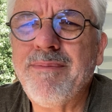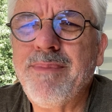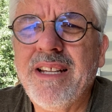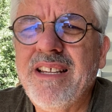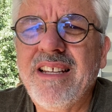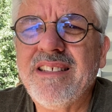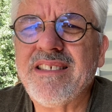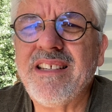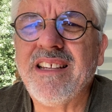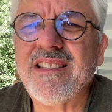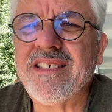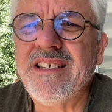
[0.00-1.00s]
But
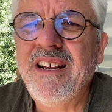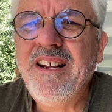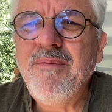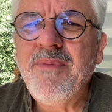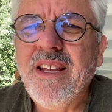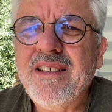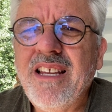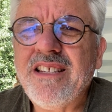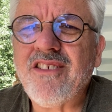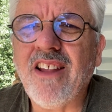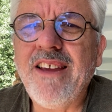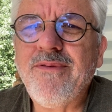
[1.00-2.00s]

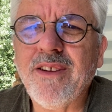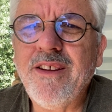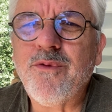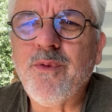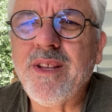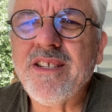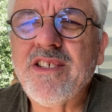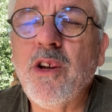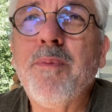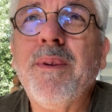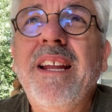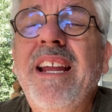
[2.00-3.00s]
it's life lived with this
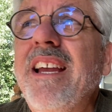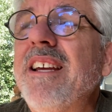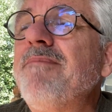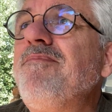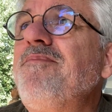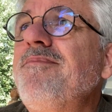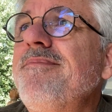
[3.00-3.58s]
open hand.